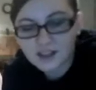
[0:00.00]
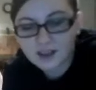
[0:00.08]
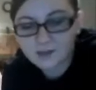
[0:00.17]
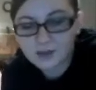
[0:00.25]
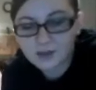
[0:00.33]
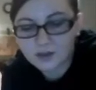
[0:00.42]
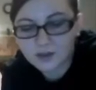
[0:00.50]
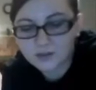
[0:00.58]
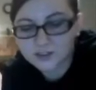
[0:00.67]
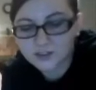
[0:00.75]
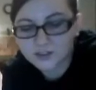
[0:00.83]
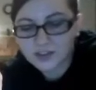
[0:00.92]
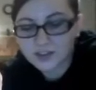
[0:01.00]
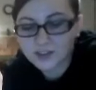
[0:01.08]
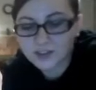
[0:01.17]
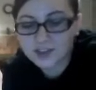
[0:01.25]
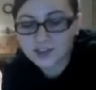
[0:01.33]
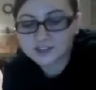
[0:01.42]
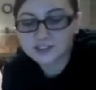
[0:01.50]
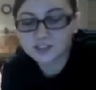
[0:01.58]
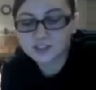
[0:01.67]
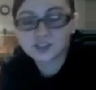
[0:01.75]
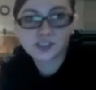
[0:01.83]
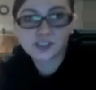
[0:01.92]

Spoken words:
Note strength against cheek